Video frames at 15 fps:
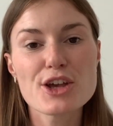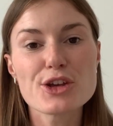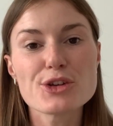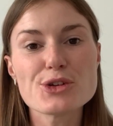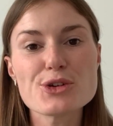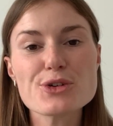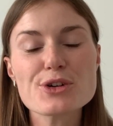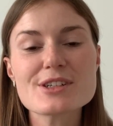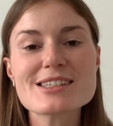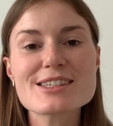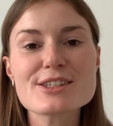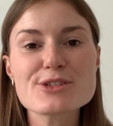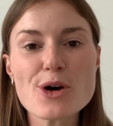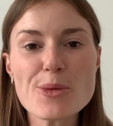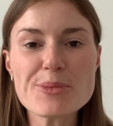You can
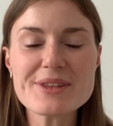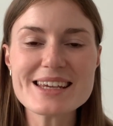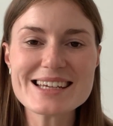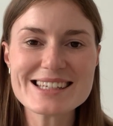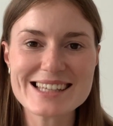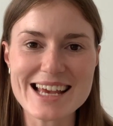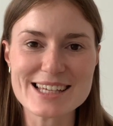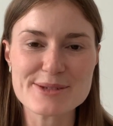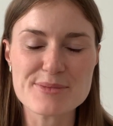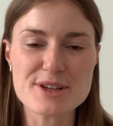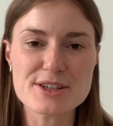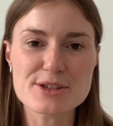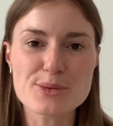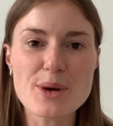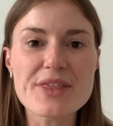stop the
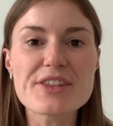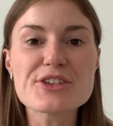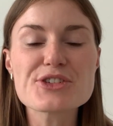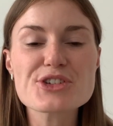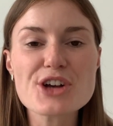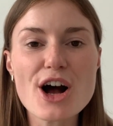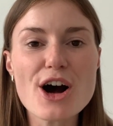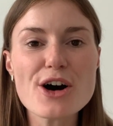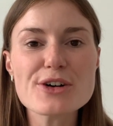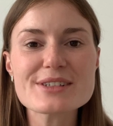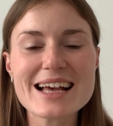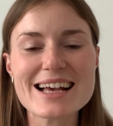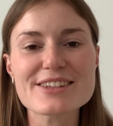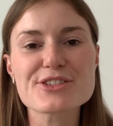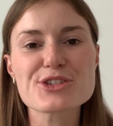assessment when the
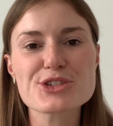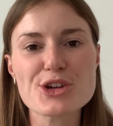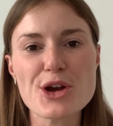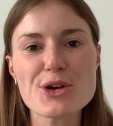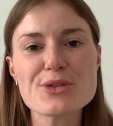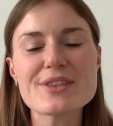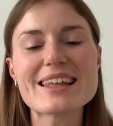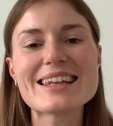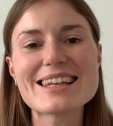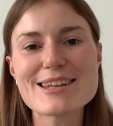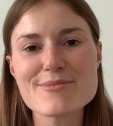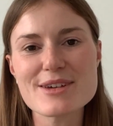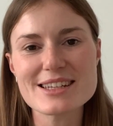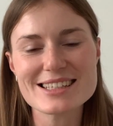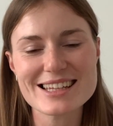child has shown the
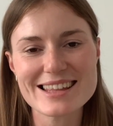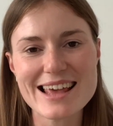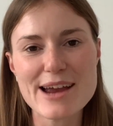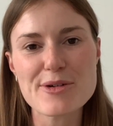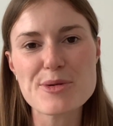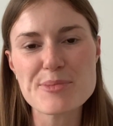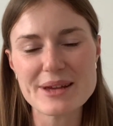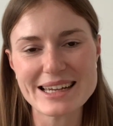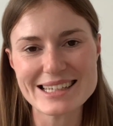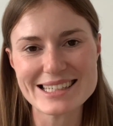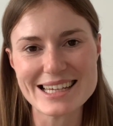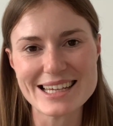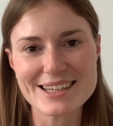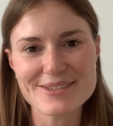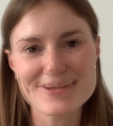limit to their
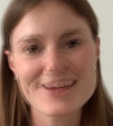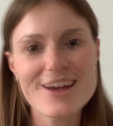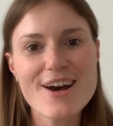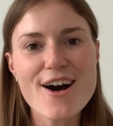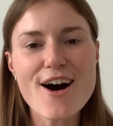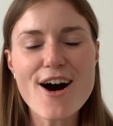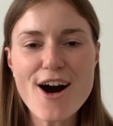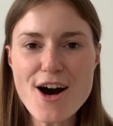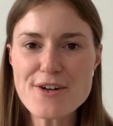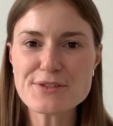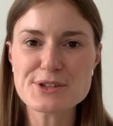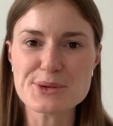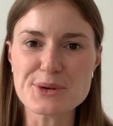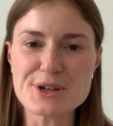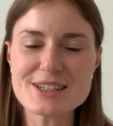ability.
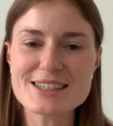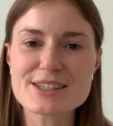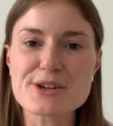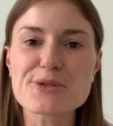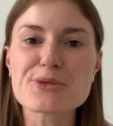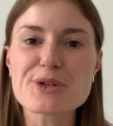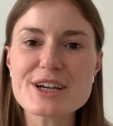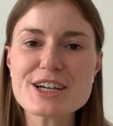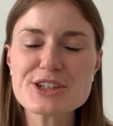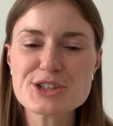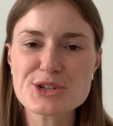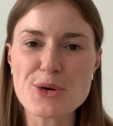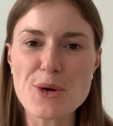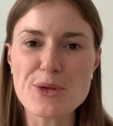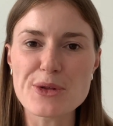Afterwards,
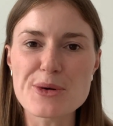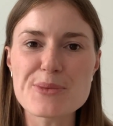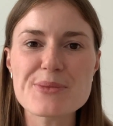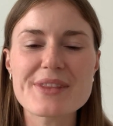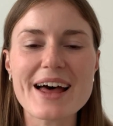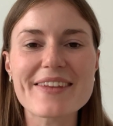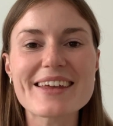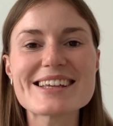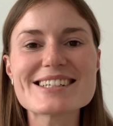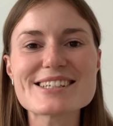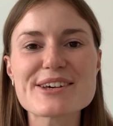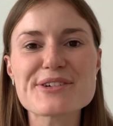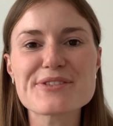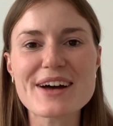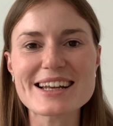reassure them that they
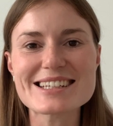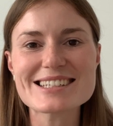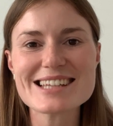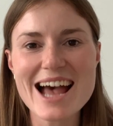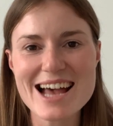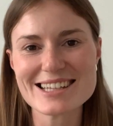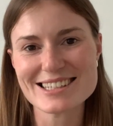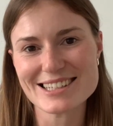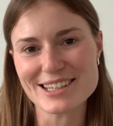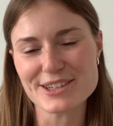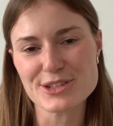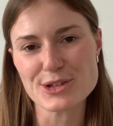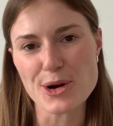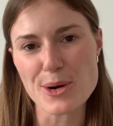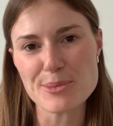did a
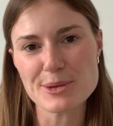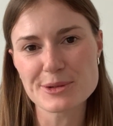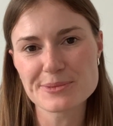fantastic job.